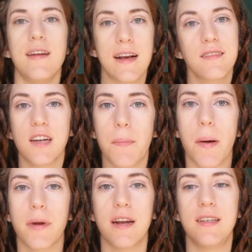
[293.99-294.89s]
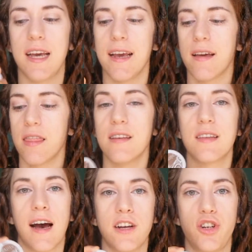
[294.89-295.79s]
Next up, I'm going to take this
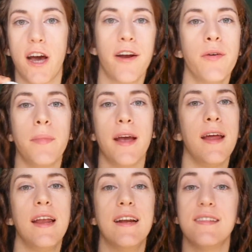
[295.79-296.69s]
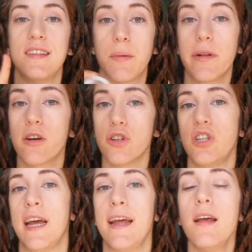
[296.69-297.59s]
eyeshadow made in a similar
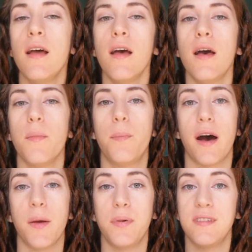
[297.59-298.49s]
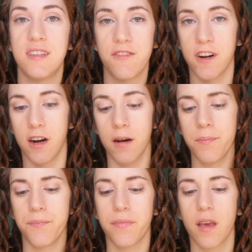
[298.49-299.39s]
shade by
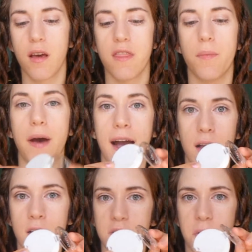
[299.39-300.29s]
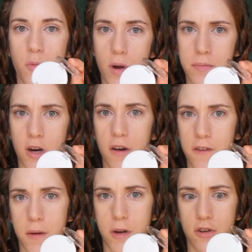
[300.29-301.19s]
Pacifica. The back has been ripped
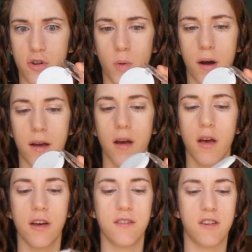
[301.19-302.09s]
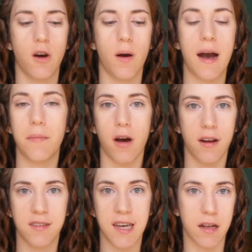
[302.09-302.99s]
off, I'm not sure why, so I'm
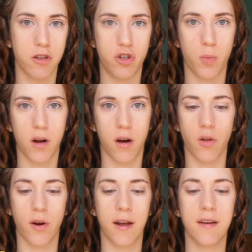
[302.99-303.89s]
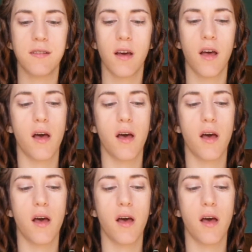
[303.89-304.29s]
not exactly sure what color it is,